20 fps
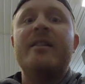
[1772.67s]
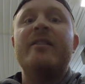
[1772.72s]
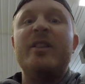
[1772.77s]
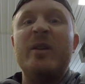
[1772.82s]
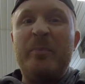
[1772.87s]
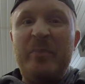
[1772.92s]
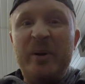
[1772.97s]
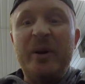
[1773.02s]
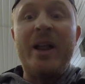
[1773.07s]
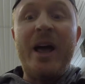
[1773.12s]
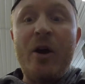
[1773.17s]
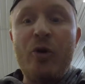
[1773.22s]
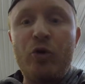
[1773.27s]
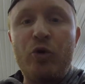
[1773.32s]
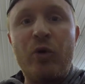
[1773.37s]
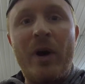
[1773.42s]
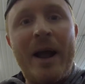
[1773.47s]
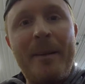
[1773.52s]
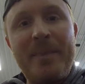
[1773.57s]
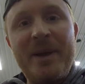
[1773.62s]
You put out
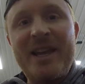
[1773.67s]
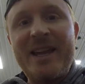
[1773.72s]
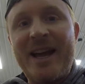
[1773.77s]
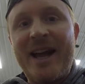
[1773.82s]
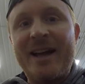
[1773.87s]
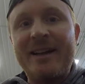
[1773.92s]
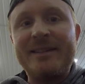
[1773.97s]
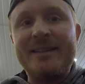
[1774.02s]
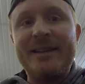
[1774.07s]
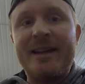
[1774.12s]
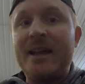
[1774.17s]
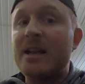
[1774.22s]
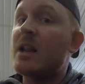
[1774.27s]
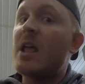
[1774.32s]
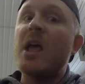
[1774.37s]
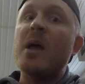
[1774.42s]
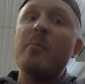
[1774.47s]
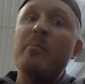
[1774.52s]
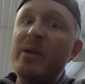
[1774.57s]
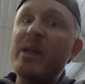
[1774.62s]
crappy content,
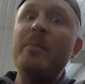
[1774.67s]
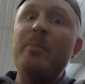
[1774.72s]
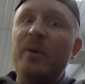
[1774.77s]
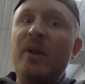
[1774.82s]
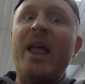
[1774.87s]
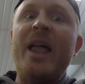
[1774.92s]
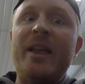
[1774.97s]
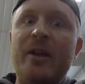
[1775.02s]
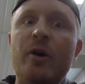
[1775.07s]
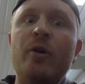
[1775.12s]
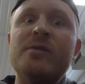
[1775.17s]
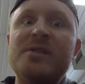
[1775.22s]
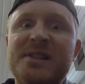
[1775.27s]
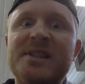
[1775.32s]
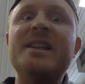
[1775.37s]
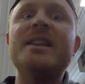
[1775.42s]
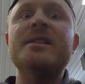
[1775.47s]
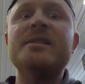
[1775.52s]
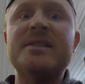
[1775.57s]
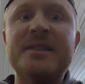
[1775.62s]
people ain't gonna
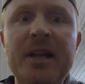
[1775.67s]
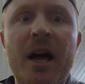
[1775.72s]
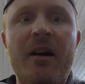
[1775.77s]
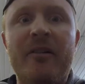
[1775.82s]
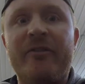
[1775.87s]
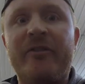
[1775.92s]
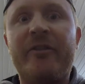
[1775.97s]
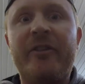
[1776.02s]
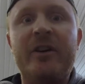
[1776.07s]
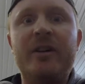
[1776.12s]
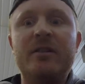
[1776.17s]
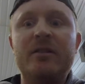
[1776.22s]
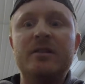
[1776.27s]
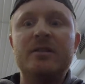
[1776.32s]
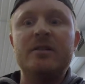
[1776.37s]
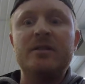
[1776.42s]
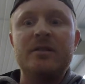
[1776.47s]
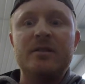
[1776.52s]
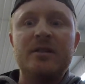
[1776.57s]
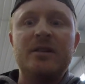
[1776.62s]
see your stuff.
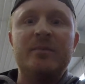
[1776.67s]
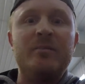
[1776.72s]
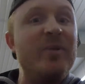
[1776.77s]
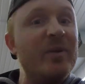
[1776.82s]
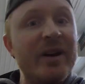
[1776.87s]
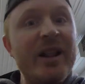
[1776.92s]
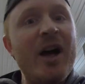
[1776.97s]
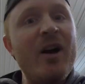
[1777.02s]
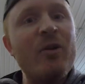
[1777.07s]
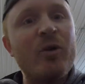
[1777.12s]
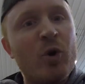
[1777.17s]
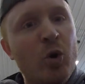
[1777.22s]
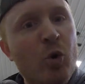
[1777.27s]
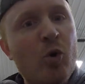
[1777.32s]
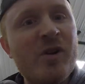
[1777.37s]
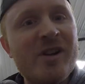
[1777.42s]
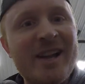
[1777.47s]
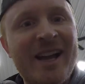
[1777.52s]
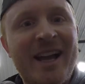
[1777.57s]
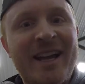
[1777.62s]
Put out
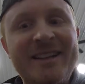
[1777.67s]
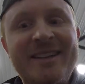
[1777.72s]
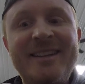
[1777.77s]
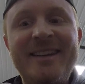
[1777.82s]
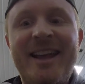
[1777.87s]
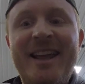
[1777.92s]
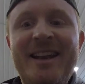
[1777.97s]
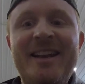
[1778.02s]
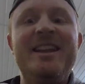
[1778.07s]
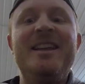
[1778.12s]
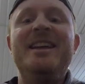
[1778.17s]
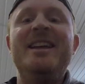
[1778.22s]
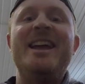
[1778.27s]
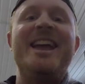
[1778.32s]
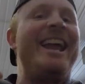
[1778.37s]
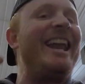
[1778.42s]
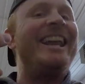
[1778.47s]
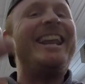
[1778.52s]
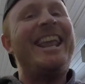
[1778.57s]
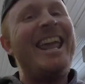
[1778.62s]
cool content,
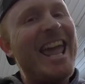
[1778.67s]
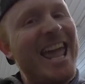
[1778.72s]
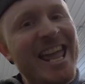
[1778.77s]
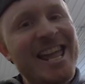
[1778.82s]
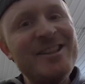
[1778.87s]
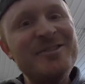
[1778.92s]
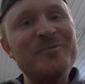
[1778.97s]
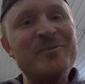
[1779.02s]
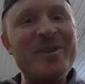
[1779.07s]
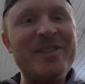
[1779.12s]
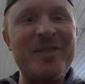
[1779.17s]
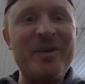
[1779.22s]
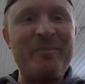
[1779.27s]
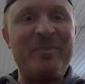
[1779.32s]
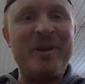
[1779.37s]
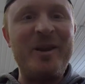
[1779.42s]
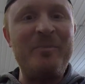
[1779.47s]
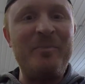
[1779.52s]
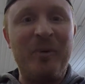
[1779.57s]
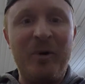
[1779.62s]
engage with the
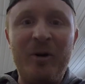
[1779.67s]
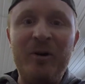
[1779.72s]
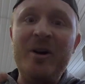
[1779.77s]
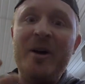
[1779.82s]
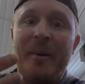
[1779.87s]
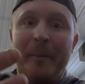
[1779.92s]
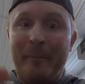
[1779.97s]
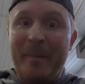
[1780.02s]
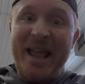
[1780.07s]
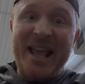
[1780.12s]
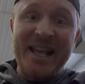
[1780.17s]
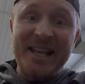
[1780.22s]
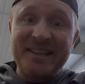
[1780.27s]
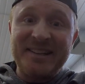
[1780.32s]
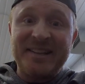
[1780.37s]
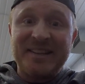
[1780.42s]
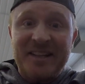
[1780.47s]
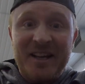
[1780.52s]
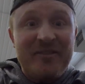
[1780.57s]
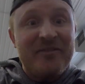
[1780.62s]
people, make
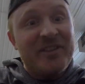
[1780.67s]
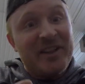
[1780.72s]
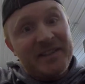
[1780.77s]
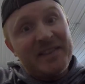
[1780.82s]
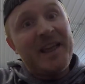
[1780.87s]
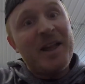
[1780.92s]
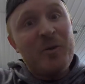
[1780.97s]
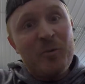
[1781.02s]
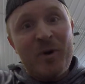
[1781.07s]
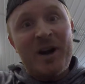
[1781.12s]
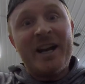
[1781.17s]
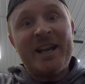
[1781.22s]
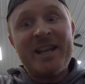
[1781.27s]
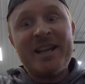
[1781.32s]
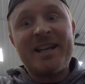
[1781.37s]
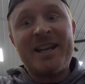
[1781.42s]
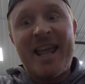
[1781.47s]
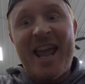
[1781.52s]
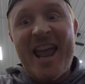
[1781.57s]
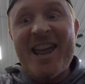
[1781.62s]
it stuff that they want to
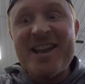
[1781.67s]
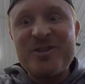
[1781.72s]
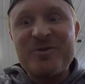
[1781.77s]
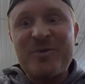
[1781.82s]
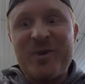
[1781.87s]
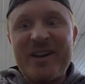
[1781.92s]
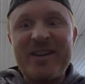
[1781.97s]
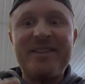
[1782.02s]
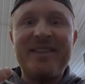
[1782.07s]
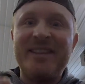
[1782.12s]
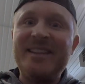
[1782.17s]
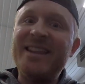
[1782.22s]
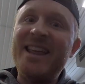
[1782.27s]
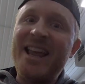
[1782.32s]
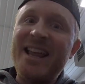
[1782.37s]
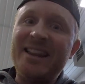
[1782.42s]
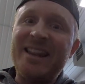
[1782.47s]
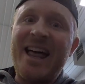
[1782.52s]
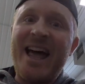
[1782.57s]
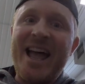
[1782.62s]
engage with and
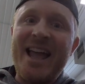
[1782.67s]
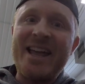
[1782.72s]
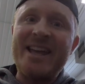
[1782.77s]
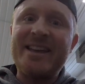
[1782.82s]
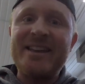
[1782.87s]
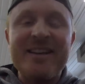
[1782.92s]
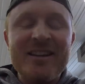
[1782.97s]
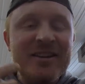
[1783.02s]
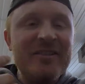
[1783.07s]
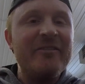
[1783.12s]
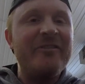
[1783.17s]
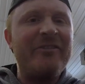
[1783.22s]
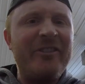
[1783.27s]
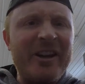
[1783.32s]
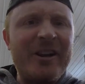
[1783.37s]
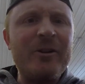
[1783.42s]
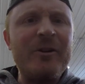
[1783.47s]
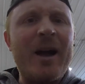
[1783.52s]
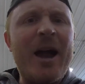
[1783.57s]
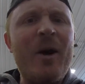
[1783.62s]
they like.
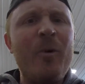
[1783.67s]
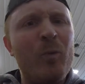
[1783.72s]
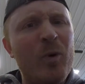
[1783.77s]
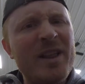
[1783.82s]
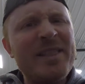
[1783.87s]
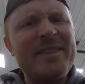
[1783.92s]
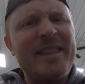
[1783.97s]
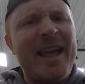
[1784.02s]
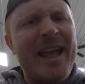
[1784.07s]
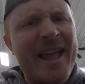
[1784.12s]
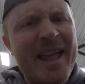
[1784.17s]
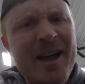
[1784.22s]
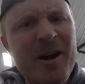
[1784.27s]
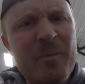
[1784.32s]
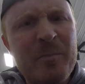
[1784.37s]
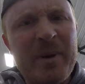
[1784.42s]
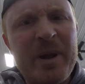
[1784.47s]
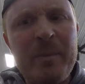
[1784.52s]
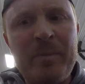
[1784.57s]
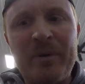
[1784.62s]
Figure out what the
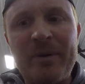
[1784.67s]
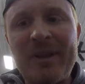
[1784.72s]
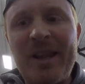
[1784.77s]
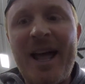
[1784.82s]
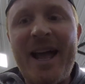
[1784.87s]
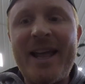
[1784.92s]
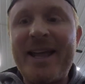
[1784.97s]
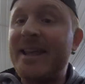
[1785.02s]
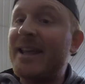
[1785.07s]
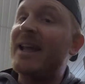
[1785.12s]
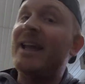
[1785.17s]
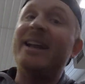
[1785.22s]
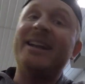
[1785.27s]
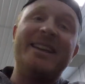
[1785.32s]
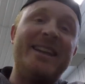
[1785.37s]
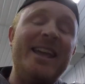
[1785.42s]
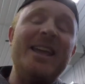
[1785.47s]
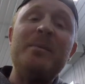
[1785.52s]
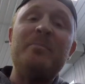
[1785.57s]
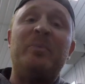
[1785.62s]
hell people like
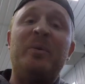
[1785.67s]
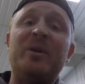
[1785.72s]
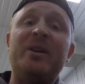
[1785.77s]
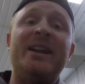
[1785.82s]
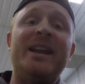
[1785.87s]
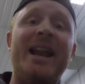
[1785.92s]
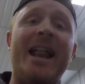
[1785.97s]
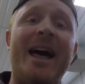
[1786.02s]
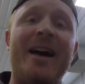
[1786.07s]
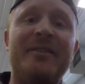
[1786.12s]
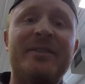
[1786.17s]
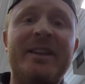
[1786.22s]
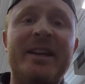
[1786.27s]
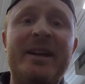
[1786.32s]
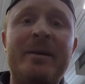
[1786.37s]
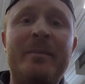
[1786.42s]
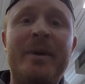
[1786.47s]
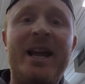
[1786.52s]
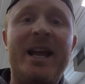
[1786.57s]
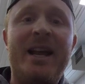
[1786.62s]
and keep putting it out
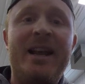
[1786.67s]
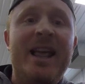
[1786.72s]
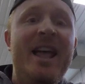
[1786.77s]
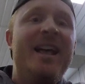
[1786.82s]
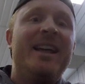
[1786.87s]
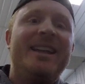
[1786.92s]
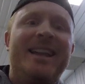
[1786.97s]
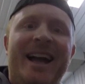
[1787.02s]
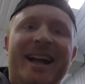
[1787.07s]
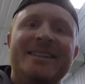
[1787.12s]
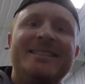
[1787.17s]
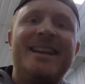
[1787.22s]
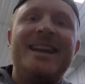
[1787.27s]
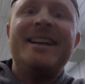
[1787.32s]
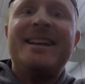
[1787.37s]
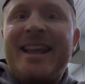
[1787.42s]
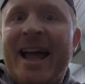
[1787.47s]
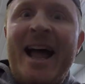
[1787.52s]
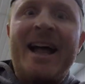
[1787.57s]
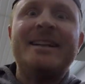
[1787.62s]
there, man.
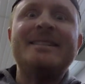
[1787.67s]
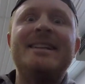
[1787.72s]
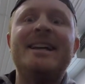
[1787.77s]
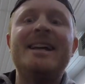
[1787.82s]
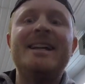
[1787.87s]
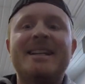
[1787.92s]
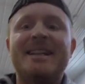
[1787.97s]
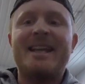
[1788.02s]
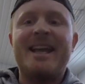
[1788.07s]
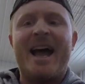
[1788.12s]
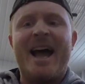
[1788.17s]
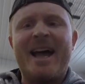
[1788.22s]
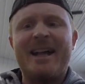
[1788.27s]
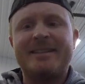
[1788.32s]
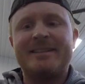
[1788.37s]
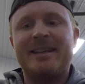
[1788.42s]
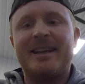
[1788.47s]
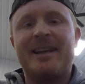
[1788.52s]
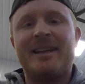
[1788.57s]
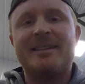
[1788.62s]

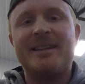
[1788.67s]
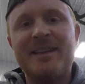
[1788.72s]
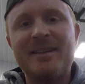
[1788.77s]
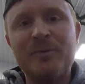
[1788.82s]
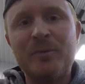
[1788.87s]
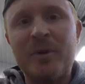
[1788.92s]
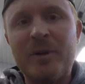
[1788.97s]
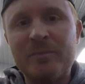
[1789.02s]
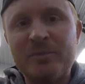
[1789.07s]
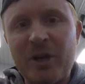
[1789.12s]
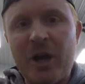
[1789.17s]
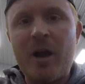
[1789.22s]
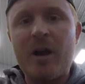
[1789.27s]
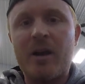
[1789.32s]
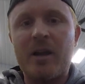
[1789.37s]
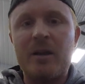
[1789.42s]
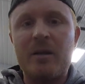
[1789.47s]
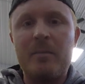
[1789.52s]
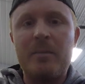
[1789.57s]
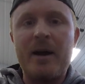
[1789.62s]
Content. That's what I'm
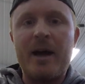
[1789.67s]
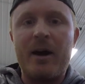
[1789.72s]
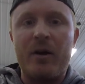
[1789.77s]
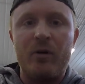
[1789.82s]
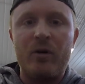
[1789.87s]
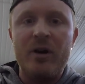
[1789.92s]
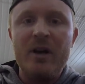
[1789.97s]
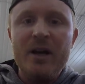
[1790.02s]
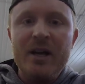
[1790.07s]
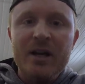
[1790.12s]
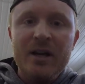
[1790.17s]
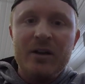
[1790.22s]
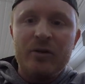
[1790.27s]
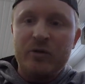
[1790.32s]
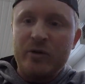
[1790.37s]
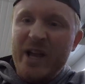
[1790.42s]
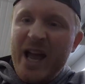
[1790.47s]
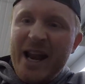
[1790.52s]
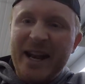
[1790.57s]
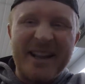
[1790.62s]
talking about.
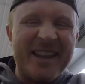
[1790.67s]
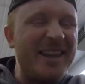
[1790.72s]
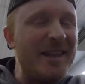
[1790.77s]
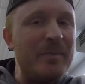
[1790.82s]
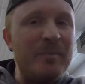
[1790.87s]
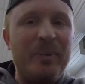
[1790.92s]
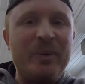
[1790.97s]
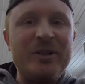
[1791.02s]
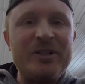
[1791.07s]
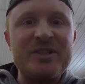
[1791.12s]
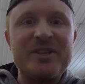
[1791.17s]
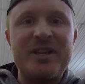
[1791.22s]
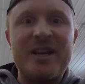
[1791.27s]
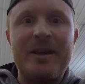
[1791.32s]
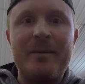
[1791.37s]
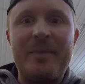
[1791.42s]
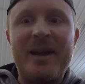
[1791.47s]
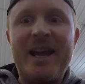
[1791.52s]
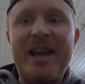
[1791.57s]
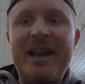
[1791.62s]
We got to keep pushing
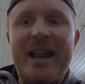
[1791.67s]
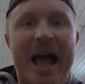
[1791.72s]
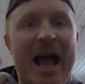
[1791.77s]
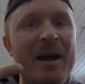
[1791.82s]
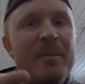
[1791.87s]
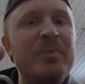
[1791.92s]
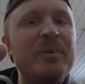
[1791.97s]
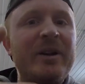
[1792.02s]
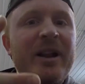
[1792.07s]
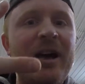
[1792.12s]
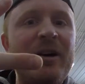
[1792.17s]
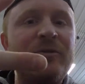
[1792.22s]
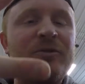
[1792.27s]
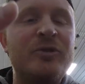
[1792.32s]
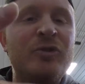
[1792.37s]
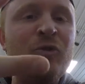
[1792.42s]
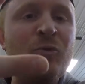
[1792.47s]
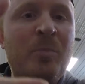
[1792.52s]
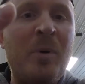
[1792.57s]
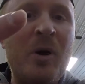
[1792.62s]
it, man. I put out
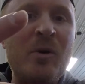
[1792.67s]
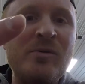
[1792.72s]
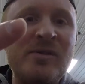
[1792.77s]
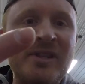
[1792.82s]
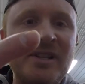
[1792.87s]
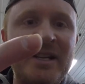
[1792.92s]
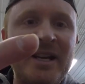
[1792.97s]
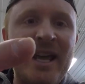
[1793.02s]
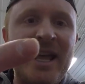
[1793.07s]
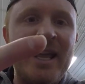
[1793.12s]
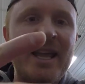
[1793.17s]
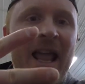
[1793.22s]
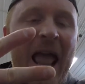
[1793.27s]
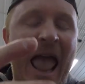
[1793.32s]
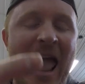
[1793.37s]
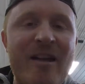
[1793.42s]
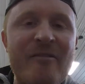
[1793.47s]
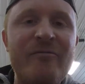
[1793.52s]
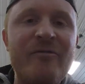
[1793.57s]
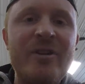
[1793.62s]
2 posts a day
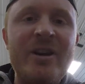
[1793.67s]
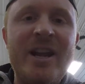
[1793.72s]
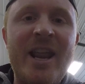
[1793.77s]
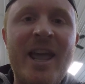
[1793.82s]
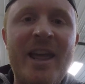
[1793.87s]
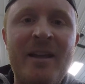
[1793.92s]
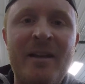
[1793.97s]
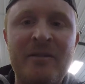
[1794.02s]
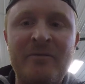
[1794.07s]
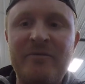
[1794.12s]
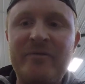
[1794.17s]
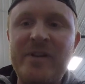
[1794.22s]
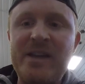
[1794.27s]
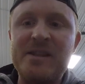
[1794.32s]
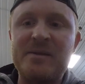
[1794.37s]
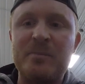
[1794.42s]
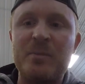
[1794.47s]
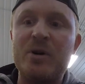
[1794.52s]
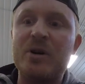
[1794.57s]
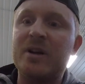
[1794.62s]
every day on
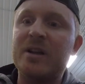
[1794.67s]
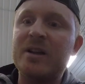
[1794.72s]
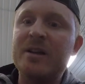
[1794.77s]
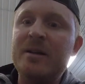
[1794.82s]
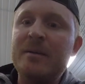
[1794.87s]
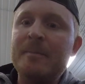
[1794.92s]
Facebook.